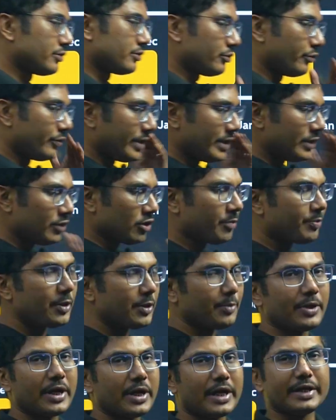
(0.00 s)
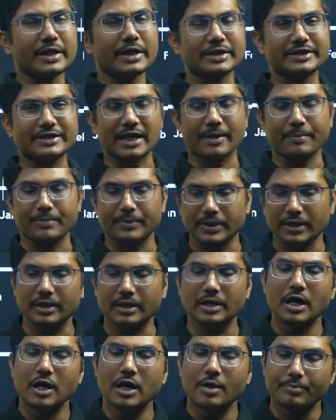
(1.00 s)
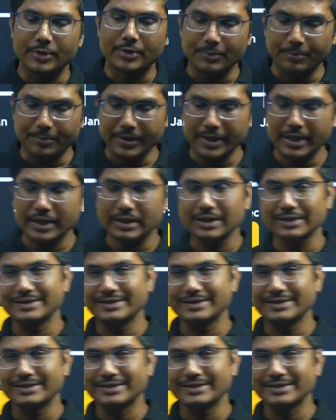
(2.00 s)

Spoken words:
So when you are preparing a chapter, prepare the